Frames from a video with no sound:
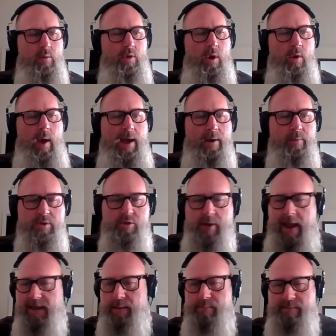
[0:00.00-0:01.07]
how do we
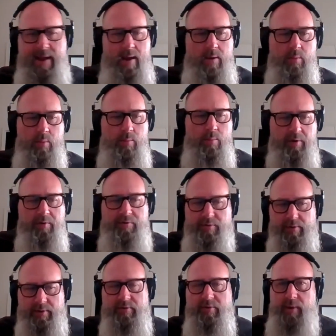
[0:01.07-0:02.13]
track him down
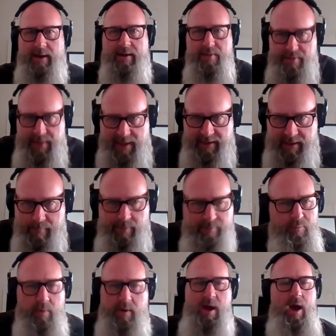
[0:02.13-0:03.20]
personally so that I can thank him? I
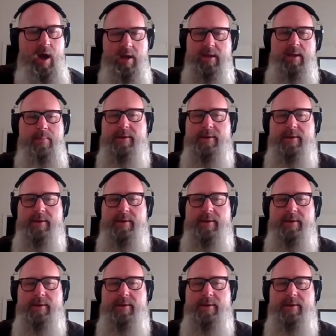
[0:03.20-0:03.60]
just want to hug him and